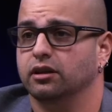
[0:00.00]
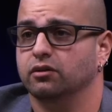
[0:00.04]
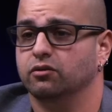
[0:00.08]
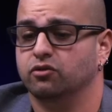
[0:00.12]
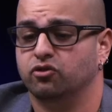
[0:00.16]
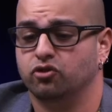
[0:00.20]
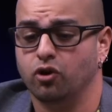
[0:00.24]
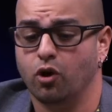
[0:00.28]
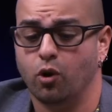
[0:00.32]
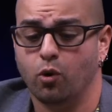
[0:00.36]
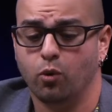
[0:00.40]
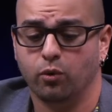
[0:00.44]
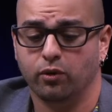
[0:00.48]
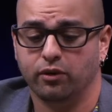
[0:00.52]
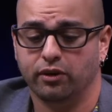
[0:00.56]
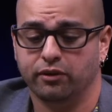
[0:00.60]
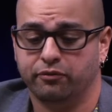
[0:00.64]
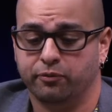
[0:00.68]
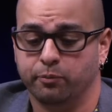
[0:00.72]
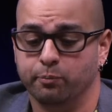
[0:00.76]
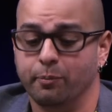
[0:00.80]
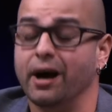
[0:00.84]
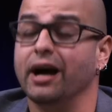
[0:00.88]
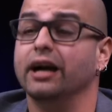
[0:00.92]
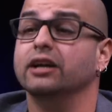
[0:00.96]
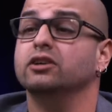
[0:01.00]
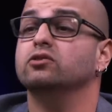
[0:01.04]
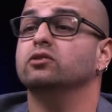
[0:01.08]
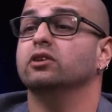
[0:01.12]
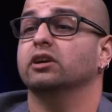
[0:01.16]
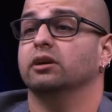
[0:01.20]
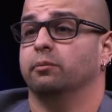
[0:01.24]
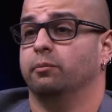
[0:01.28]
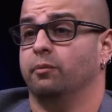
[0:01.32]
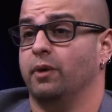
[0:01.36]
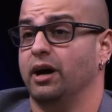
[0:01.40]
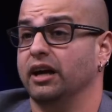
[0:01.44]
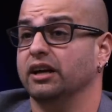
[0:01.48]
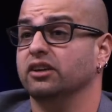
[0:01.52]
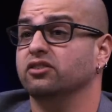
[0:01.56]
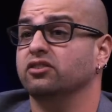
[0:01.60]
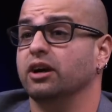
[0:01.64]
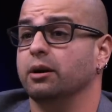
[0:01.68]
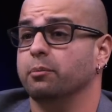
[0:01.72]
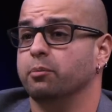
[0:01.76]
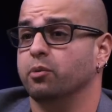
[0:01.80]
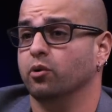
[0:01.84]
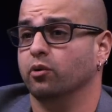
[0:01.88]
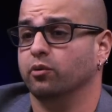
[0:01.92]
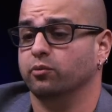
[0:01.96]
So my
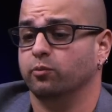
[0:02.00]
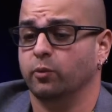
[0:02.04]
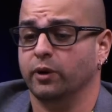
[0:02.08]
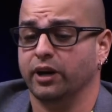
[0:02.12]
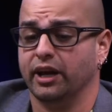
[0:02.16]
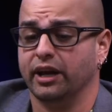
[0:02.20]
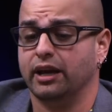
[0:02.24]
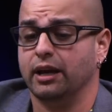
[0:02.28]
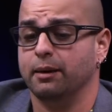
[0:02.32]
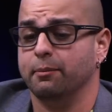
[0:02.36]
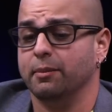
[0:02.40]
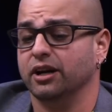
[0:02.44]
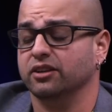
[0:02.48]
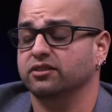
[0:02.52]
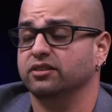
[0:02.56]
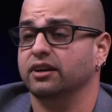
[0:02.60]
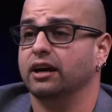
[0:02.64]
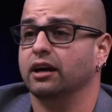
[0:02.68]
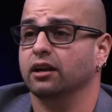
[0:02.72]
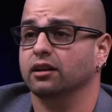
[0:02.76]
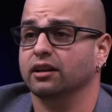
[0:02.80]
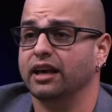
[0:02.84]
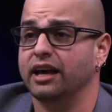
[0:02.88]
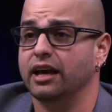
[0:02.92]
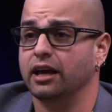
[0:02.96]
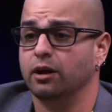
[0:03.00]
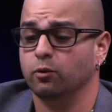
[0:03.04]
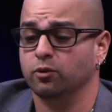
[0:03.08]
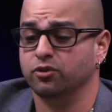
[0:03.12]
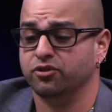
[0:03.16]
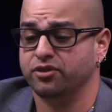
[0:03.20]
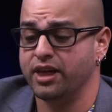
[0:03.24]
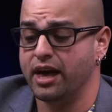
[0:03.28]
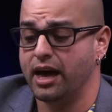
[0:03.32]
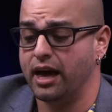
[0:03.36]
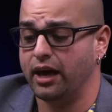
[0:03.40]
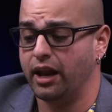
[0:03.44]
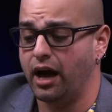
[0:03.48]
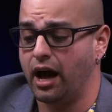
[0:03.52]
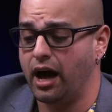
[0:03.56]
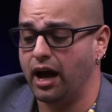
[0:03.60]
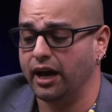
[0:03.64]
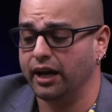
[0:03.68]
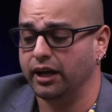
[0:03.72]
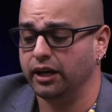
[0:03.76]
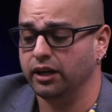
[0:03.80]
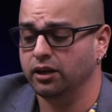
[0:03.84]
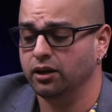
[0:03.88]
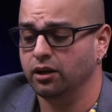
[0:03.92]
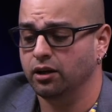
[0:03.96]
example when I came out to LA was that
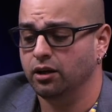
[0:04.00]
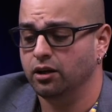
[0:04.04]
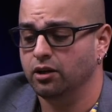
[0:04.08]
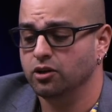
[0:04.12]
I